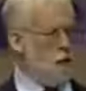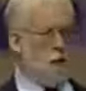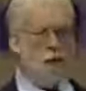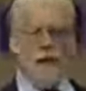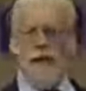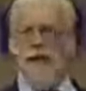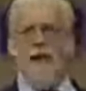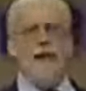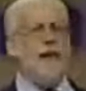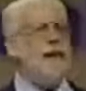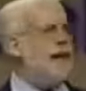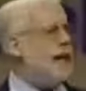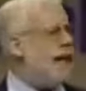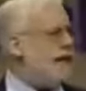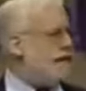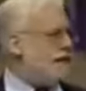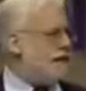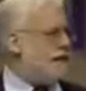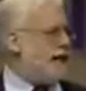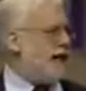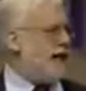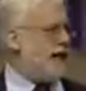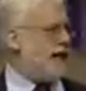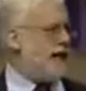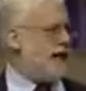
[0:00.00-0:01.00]
that we didn't
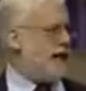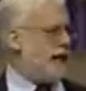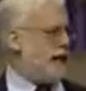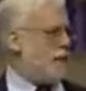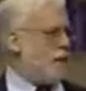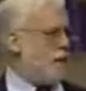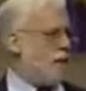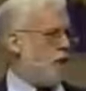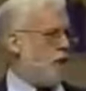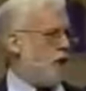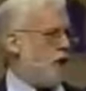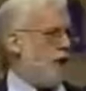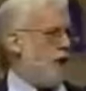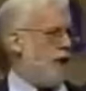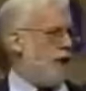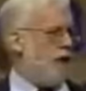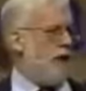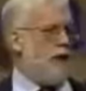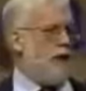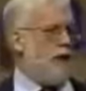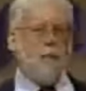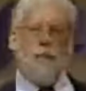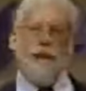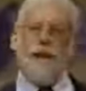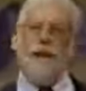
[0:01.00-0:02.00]
need faith anymore.
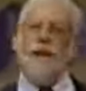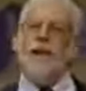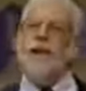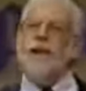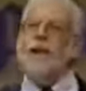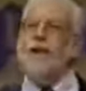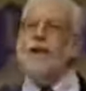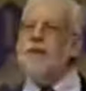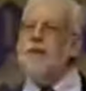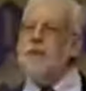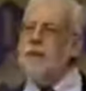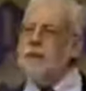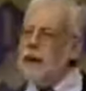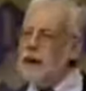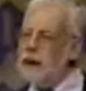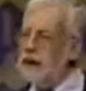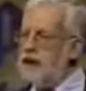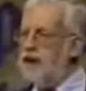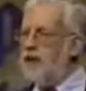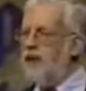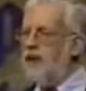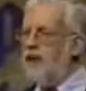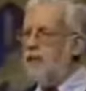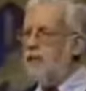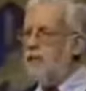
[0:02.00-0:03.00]
We didn't need
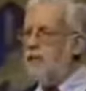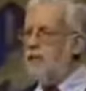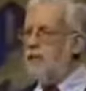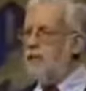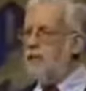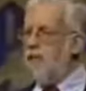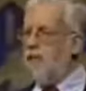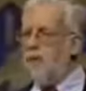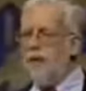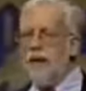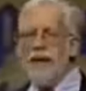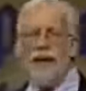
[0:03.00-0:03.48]
religion anymore.